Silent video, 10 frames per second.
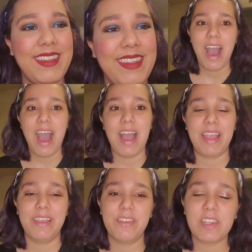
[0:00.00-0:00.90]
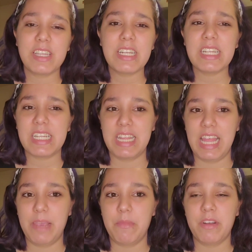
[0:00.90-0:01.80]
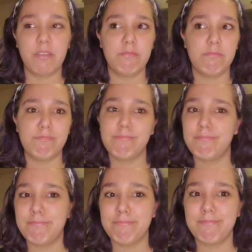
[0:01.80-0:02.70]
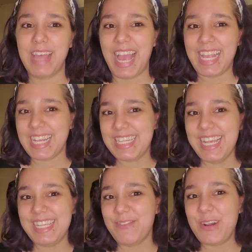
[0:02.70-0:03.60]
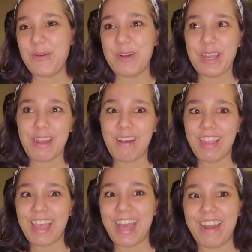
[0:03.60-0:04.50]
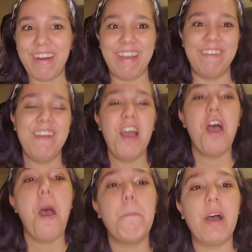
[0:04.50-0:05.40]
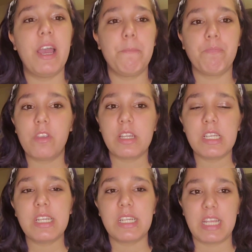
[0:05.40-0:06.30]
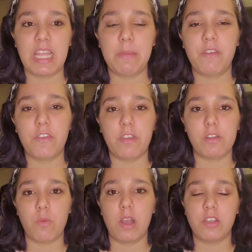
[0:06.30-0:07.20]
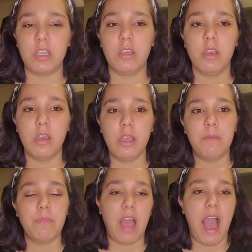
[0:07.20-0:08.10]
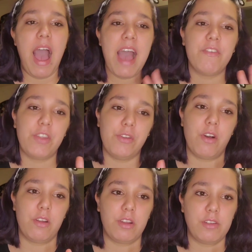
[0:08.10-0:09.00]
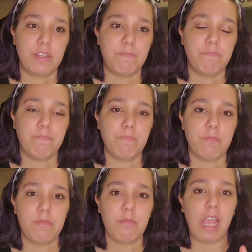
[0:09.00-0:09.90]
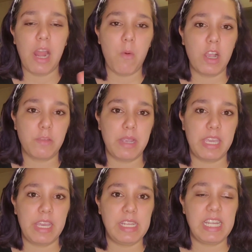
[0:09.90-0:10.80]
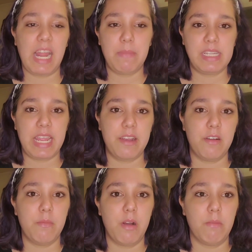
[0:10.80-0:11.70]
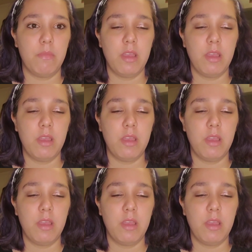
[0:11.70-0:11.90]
Hi, just a disclaimer. I guess that's what I want to call it. I don't know. But just a disclaimer for those watching. I have 2 toddlers. And I watch my kids, and I'm a stay-at-home mom.